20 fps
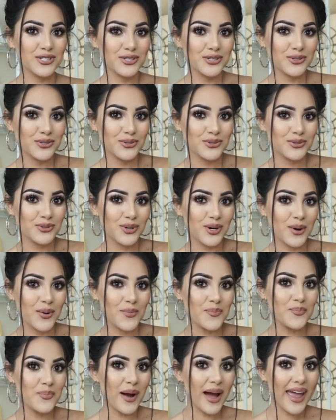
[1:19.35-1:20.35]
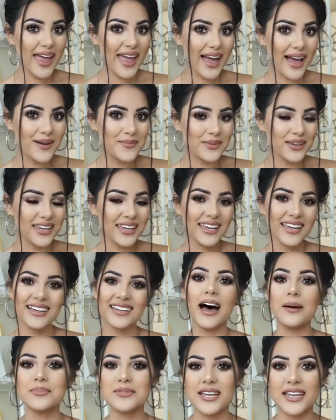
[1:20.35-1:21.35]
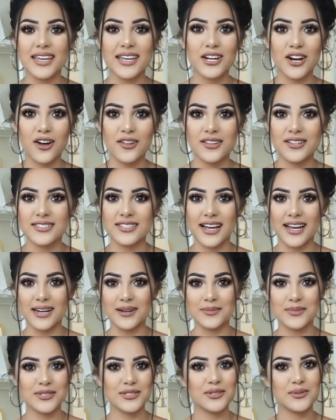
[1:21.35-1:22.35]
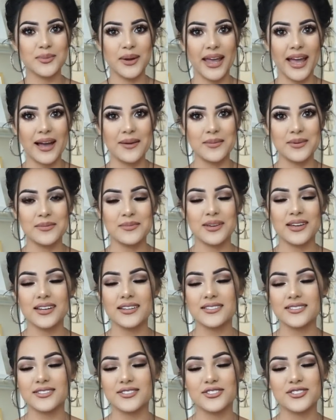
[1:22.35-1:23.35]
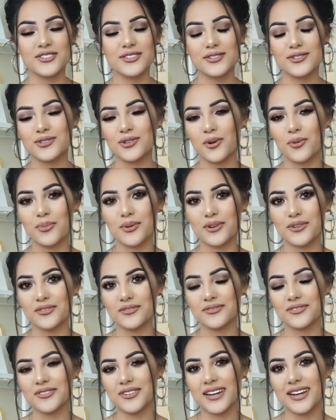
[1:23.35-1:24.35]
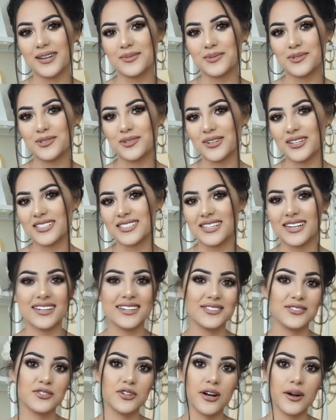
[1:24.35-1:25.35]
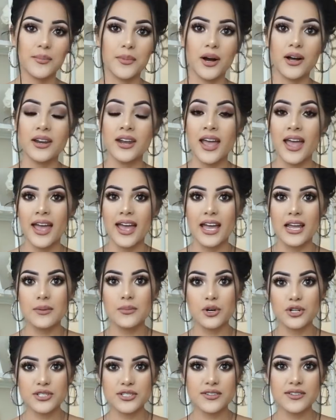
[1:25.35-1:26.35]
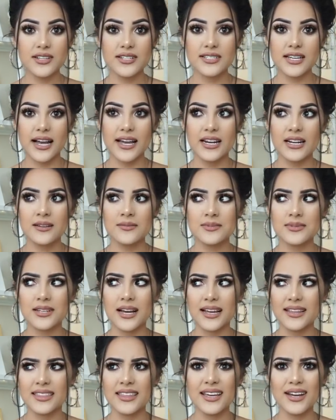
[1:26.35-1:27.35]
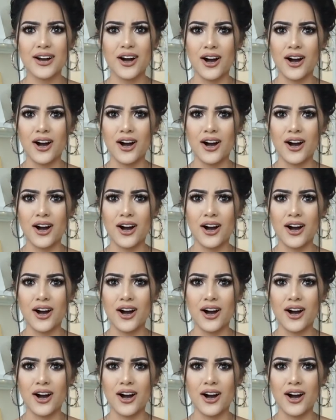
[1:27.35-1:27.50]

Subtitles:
to Miami. I'm taking all these items to Miami because they're just so beautiful and I'm so excited to try them on. And most of these items, I think